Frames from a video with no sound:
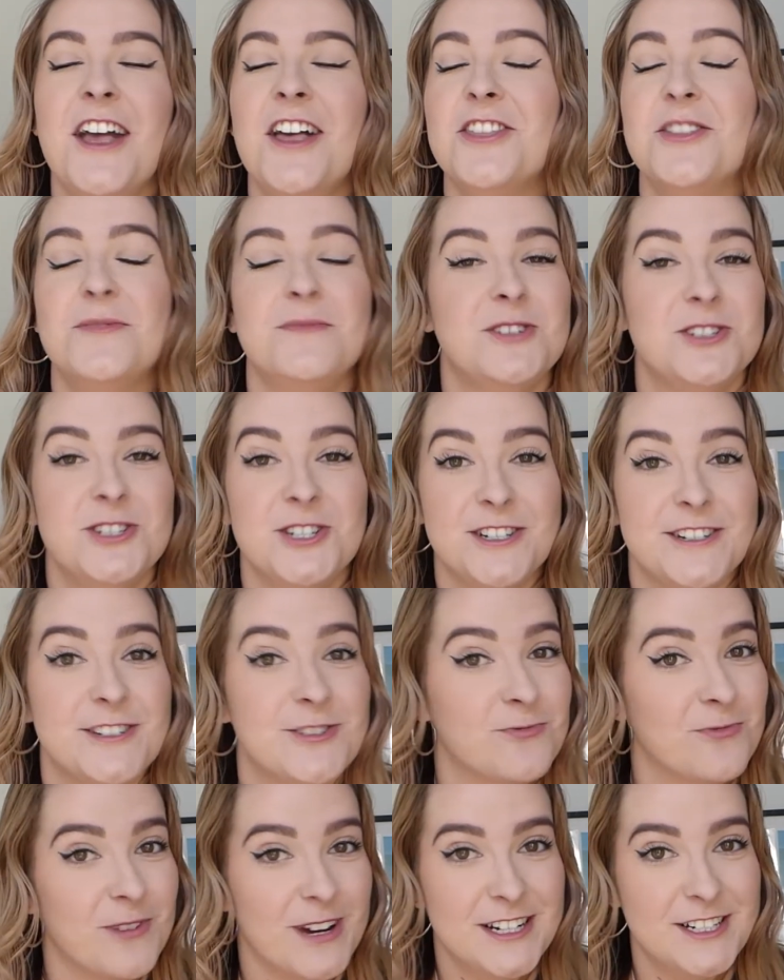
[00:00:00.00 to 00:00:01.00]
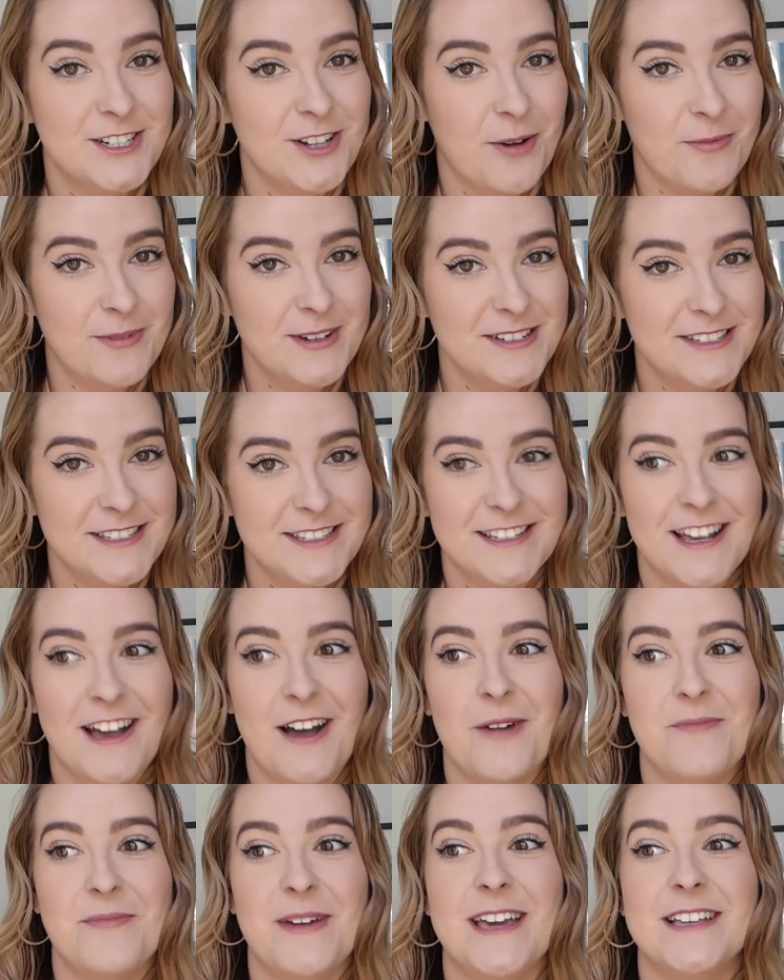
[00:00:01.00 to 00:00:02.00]
The magician is Rick Thomas.
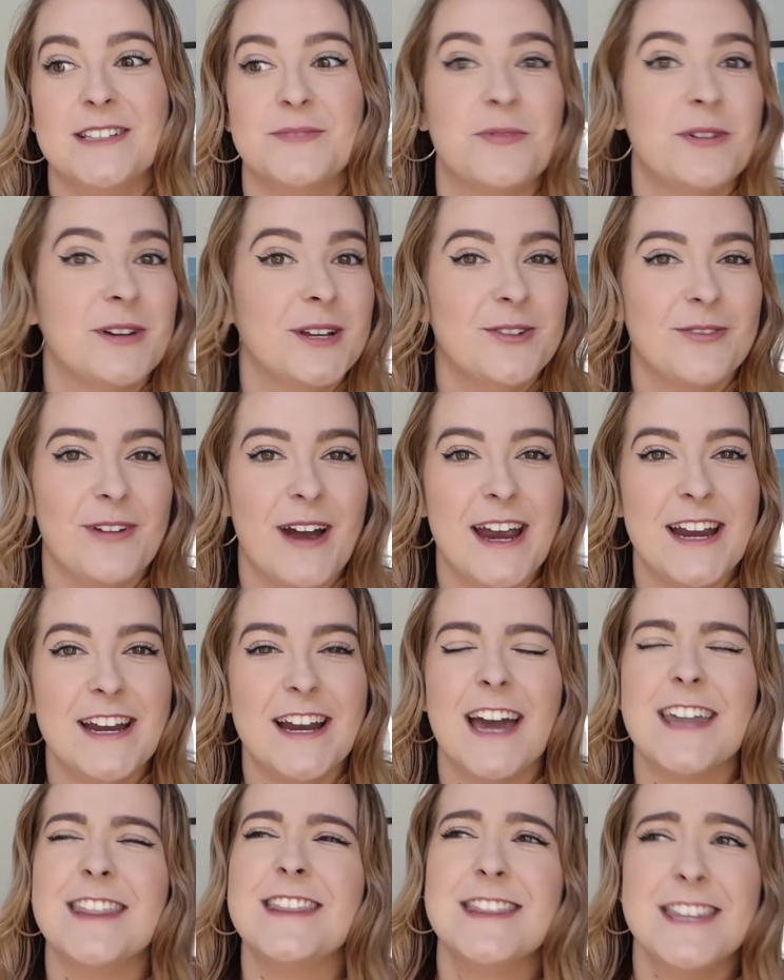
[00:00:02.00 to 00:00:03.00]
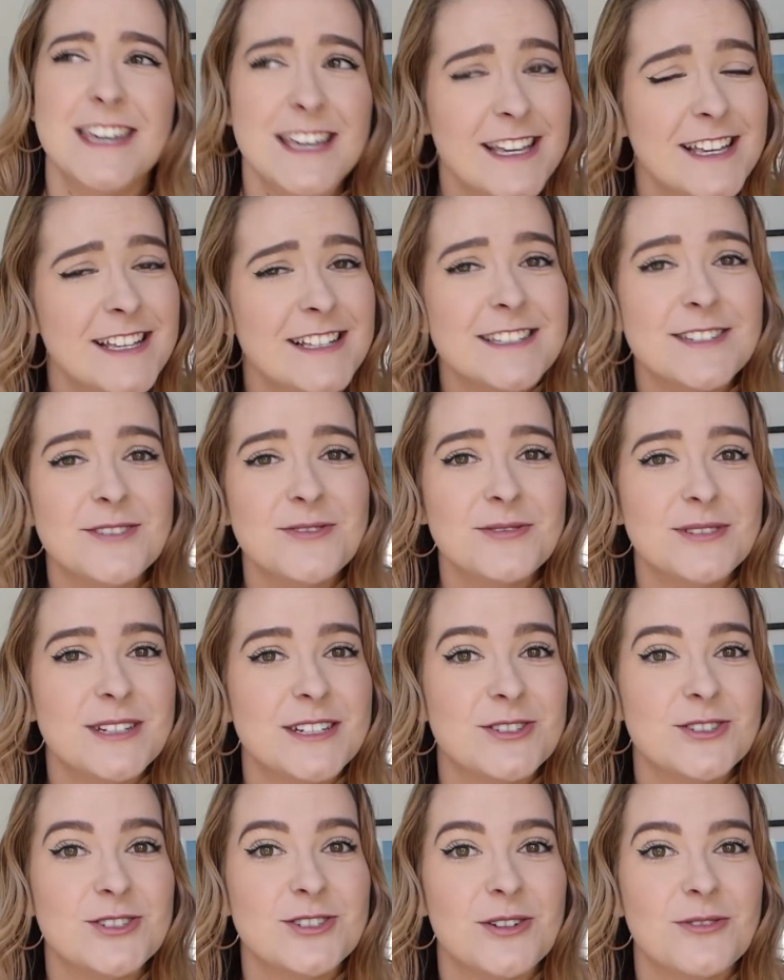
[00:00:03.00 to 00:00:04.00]
He's pretty great. I think he still
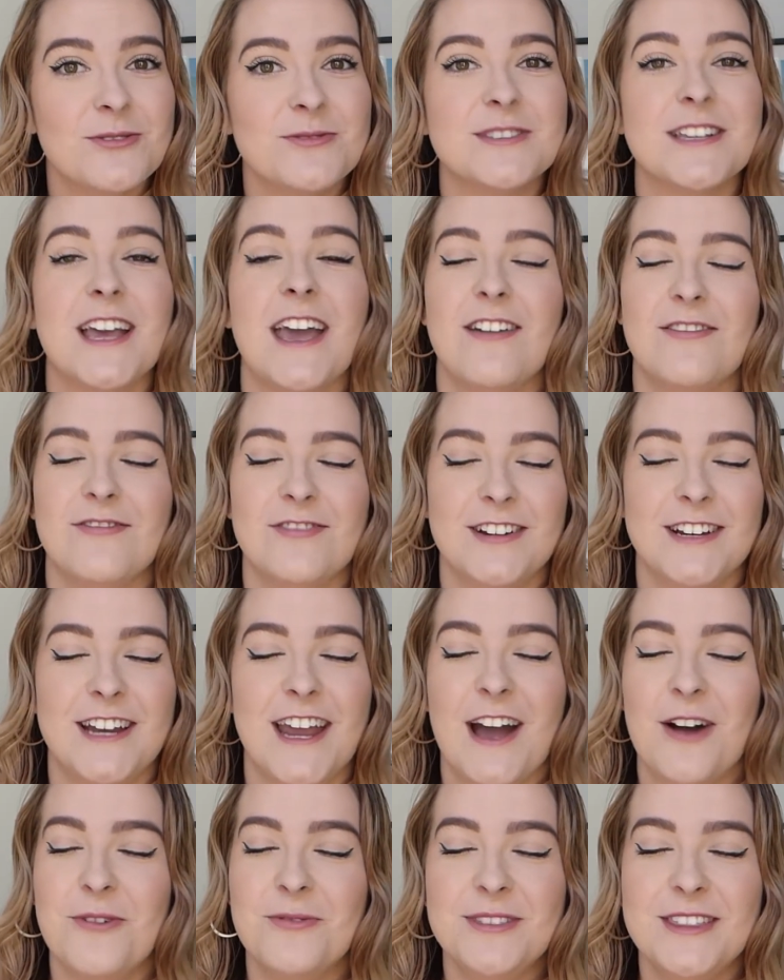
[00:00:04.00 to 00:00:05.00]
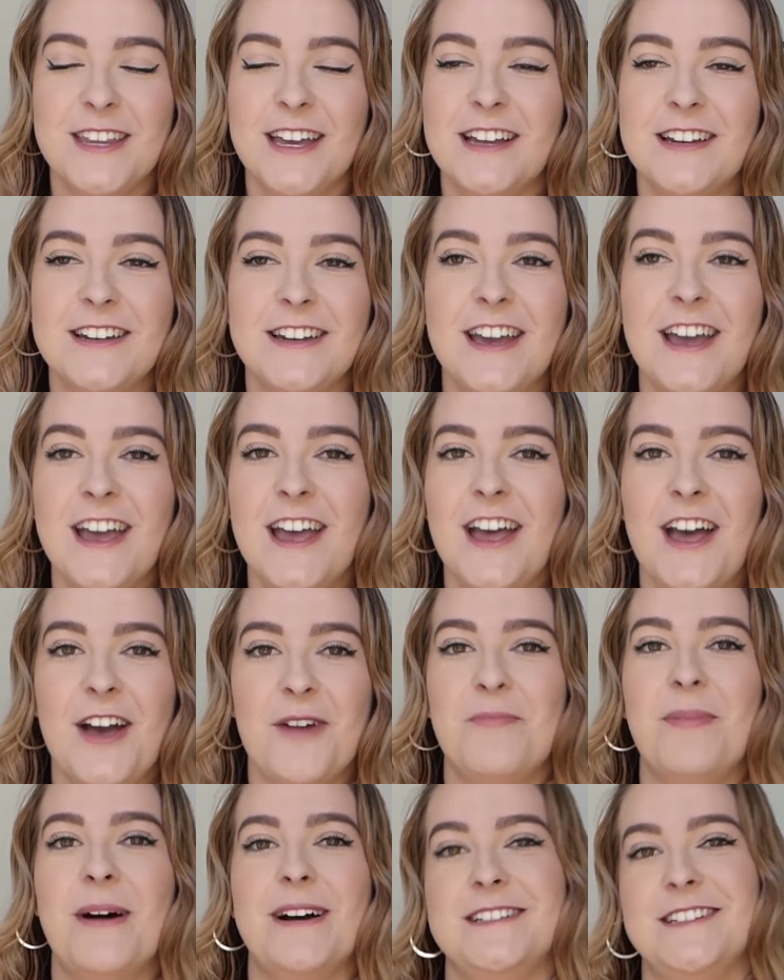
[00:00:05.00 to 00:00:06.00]
does shows every now and then,
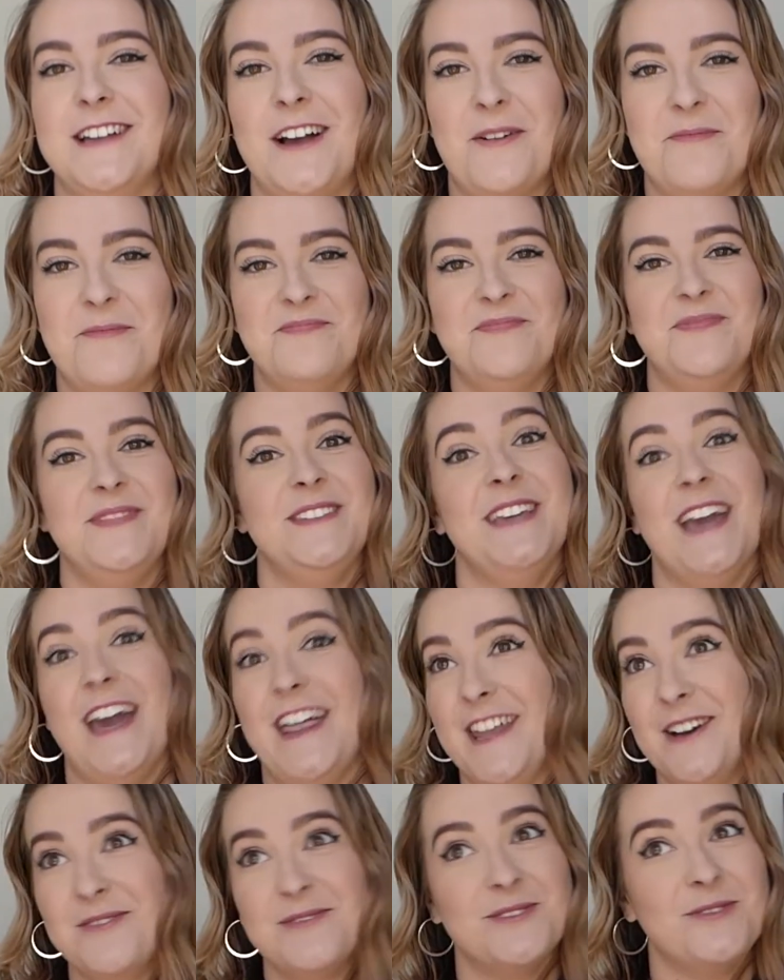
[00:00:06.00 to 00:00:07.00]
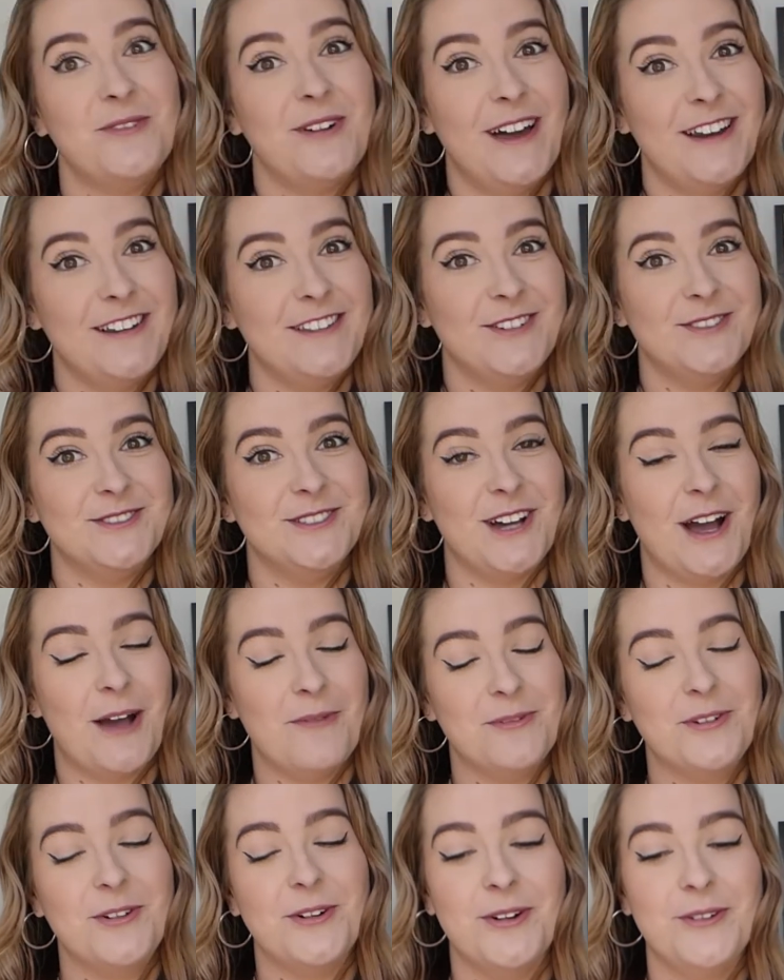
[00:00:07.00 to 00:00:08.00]
but yeah, that was quite a long
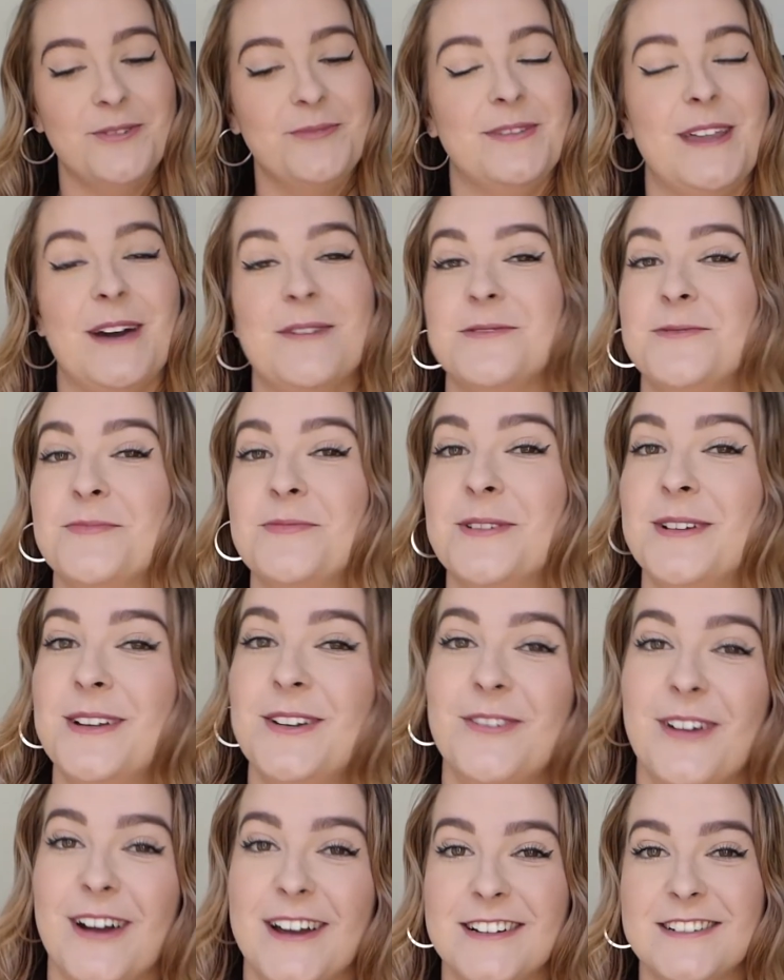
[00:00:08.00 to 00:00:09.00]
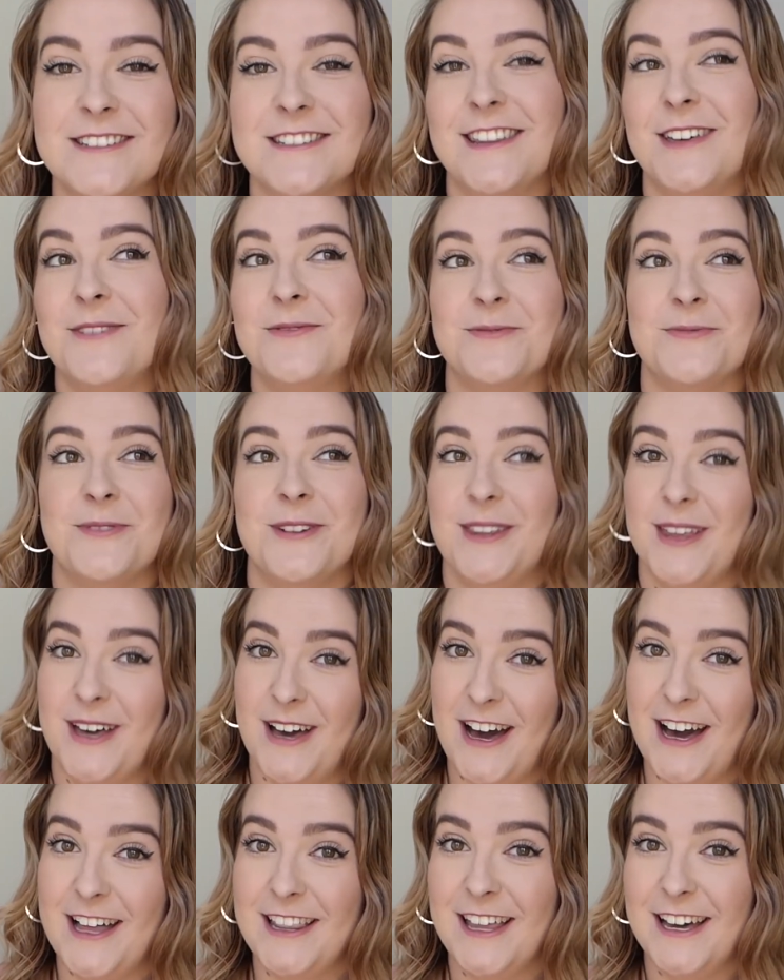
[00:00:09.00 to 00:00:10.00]
time ago, but that was pretty great, so that was one of the
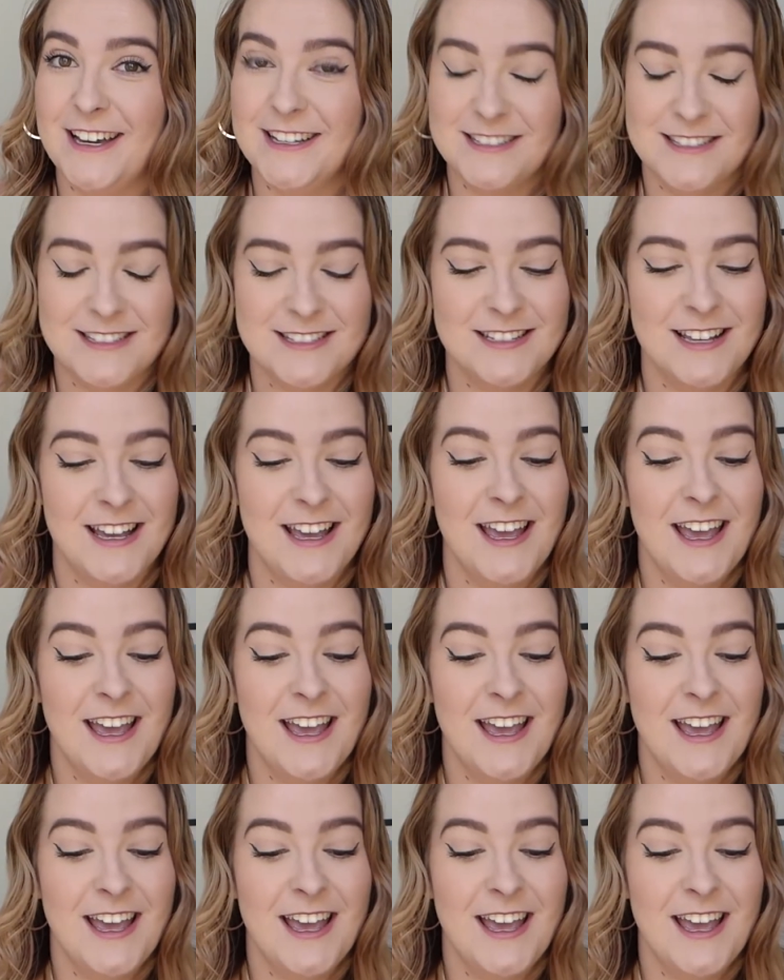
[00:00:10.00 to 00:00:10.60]
highlights.